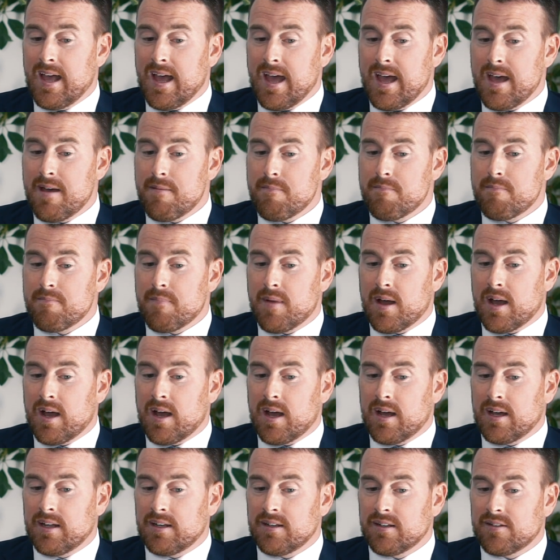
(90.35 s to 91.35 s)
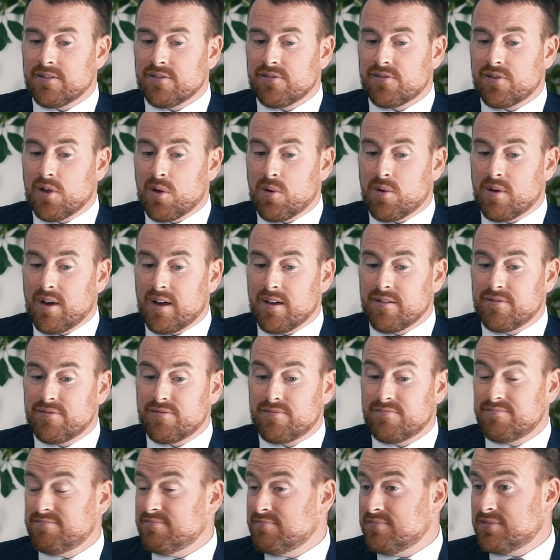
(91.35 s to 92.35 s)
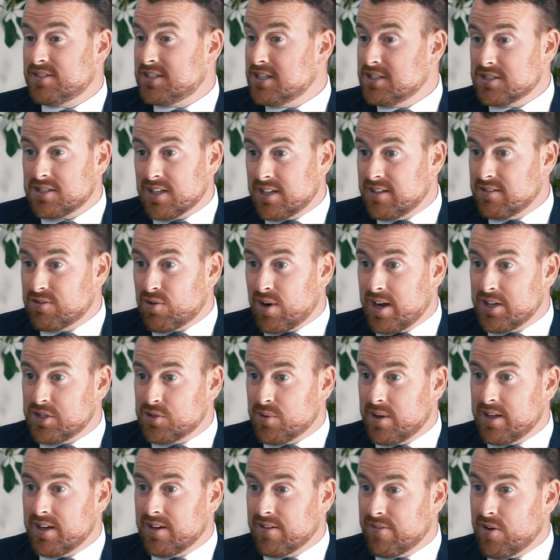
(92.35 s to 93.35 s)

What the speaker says: And so since I graduated,